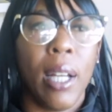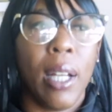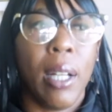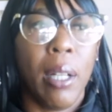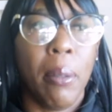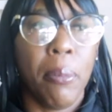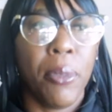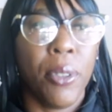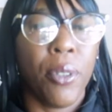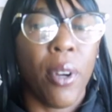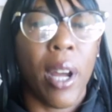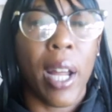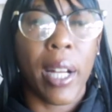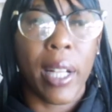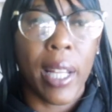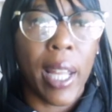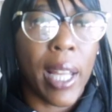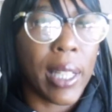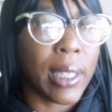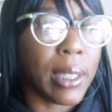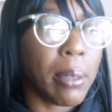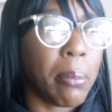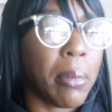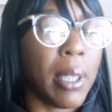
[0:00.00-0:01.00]
You know, I done
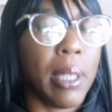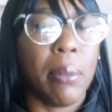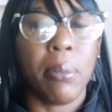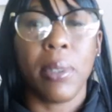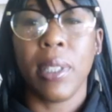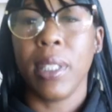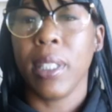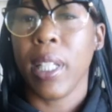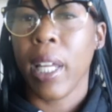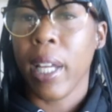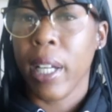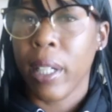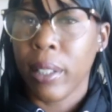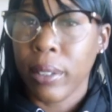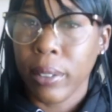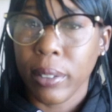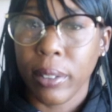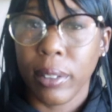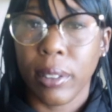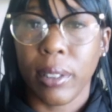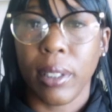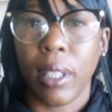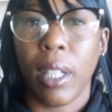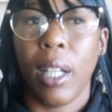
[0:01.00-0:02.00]
had some ups and
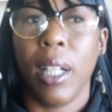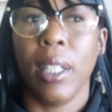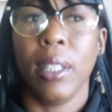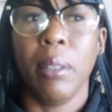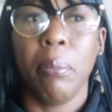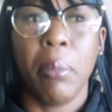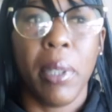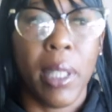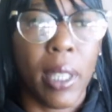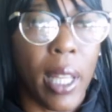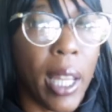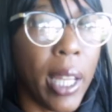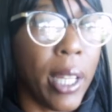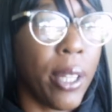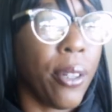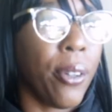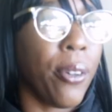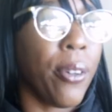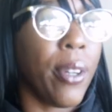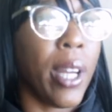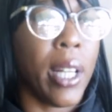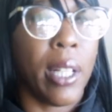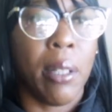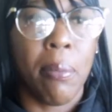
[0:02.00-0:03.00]
downs. I done been
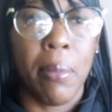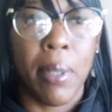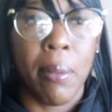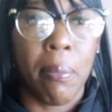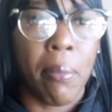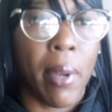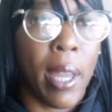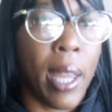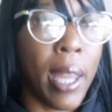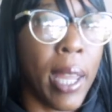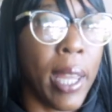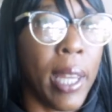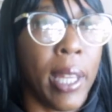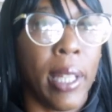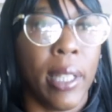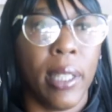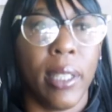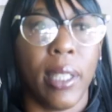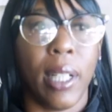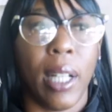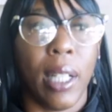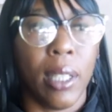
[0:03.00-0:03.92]
angry. I done been bad.